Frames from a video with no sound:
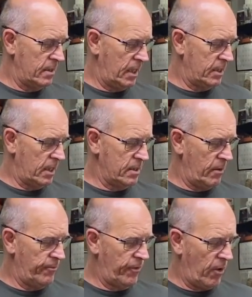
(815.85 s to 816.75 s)
that does
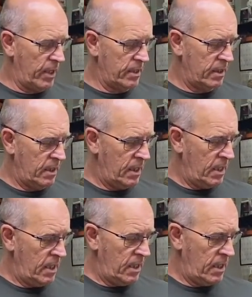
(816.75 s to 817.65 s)
them fine.
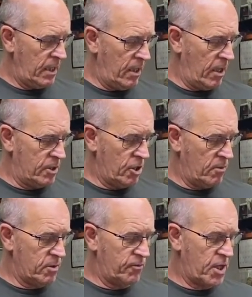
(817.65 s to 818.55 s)
In
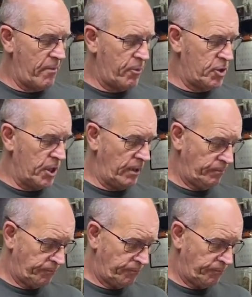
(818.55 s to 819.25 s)
terms of temperature,